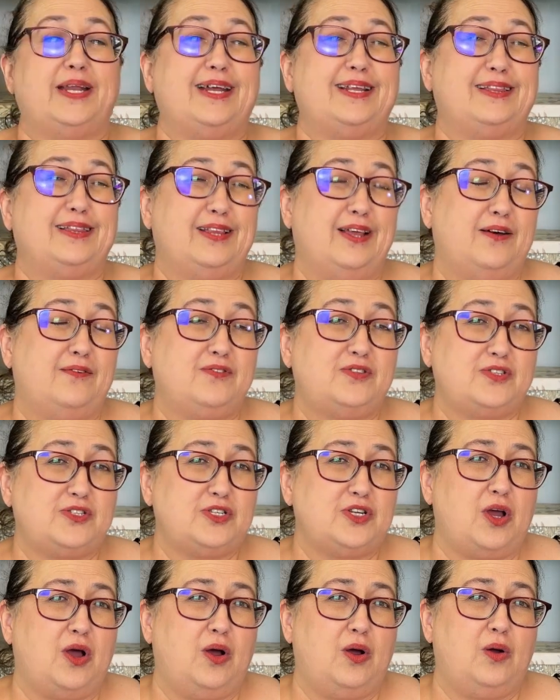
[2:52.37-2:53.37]
I'd love to
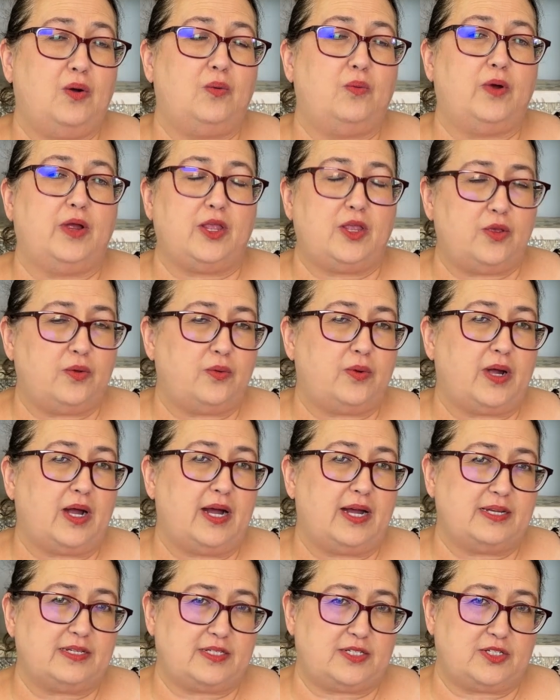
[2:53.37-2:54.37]
know what you
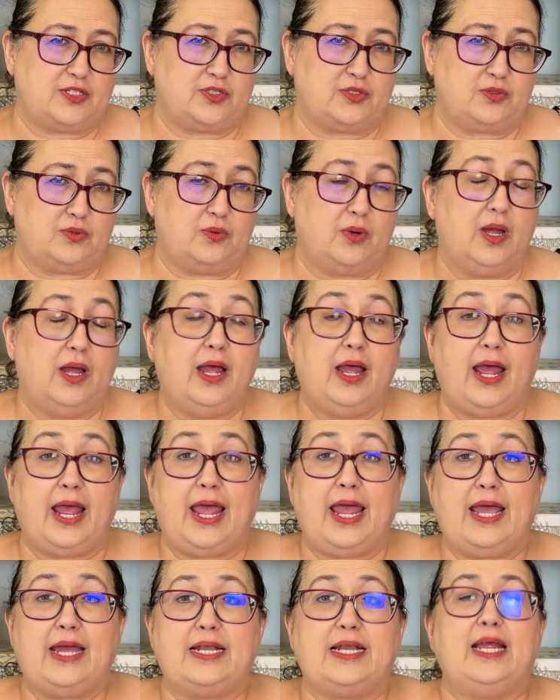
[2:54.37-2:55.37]
guys do.
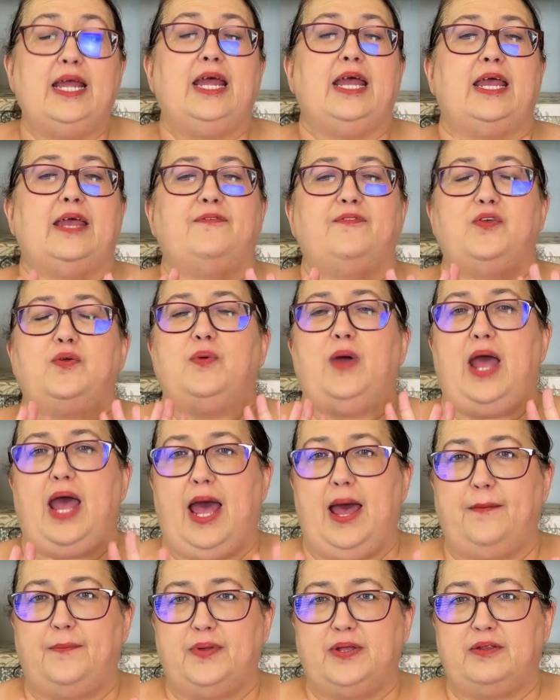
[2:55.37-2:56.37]
And if you
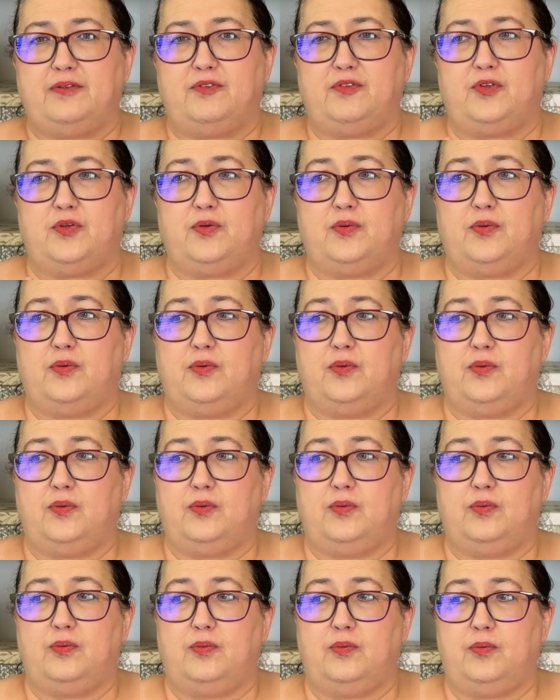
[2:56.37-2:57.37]
happen
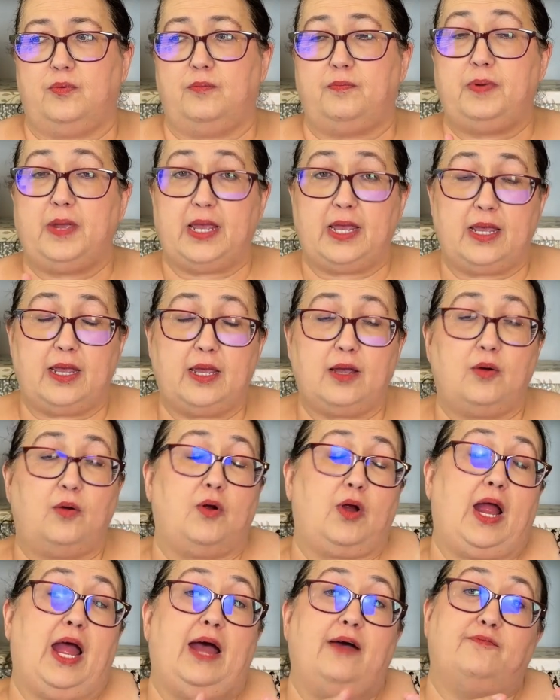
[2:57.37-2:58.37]
to be
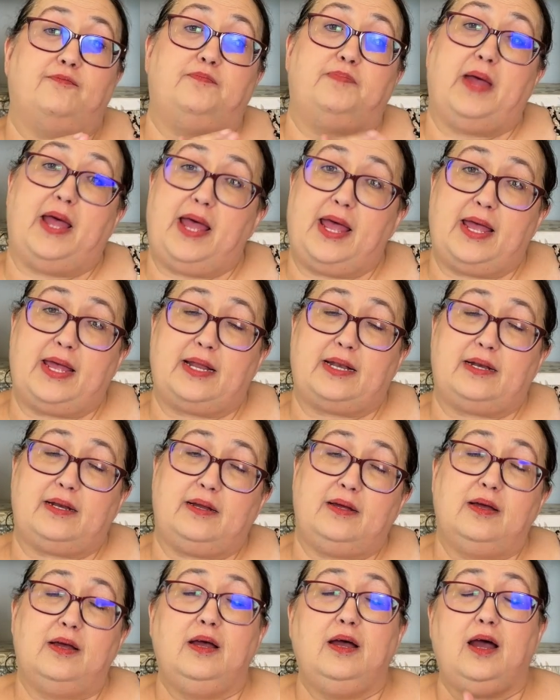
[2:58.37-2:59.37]
or have been
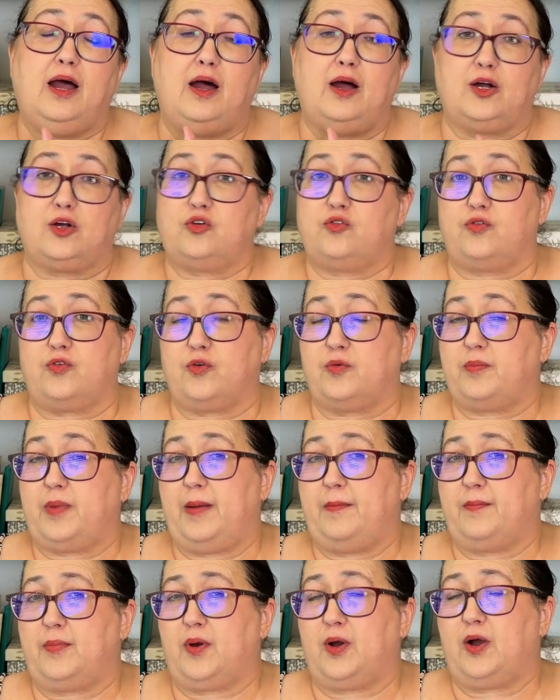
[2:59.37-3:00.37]
a crew
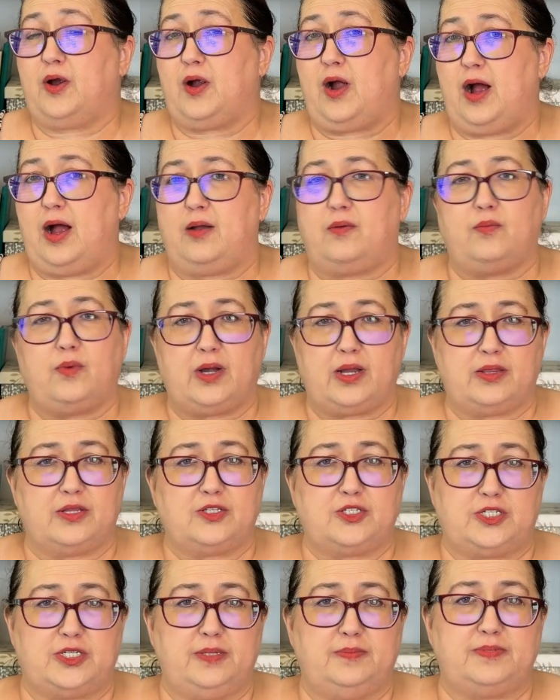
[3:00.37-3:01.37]
member on one of the
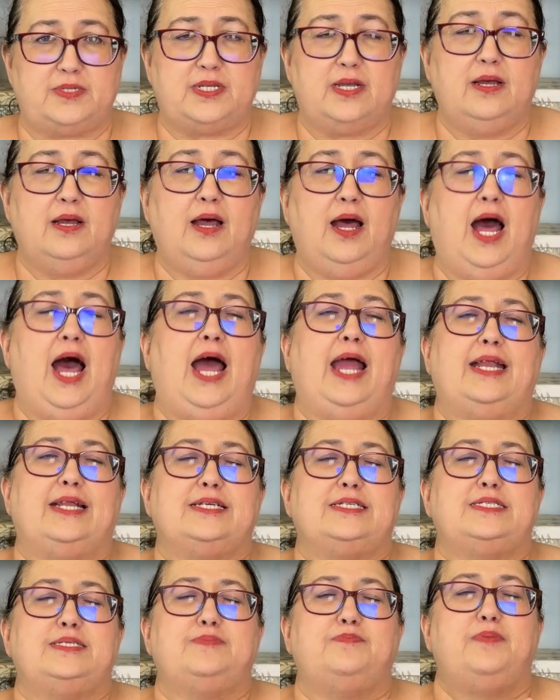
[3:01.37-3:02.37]
ships, I'd
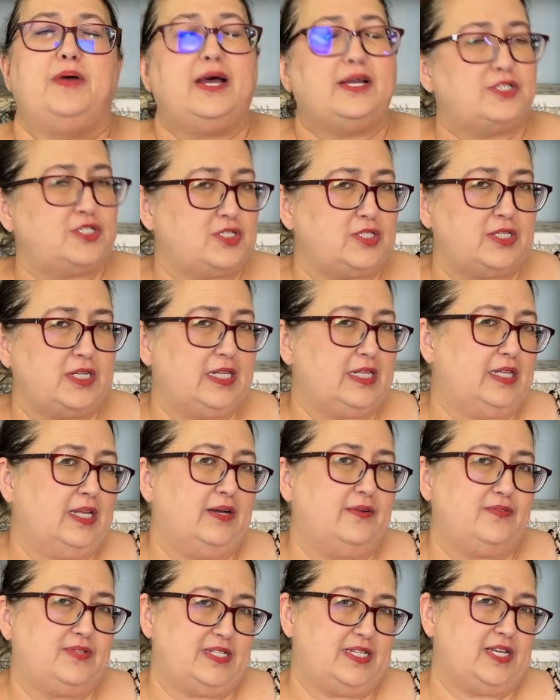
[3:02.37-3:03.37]
especially
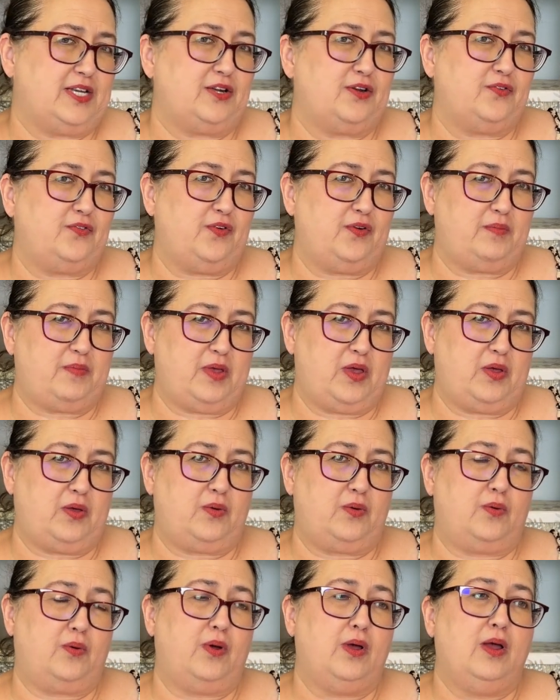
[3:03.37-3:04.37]
love to hear from
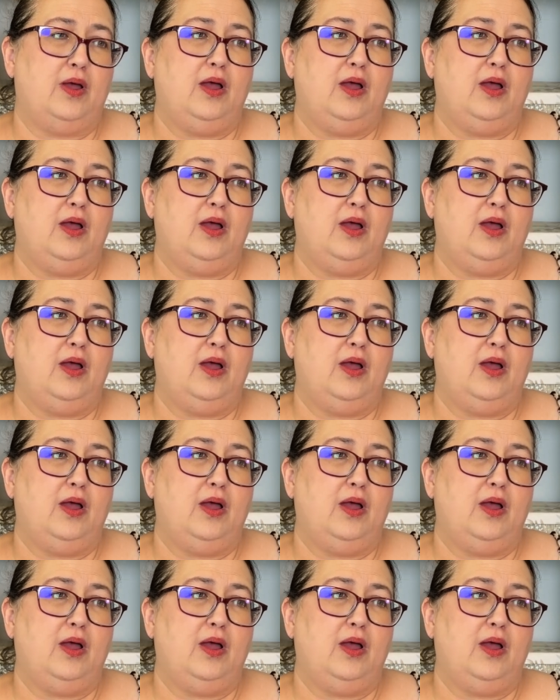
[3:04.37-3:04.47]
you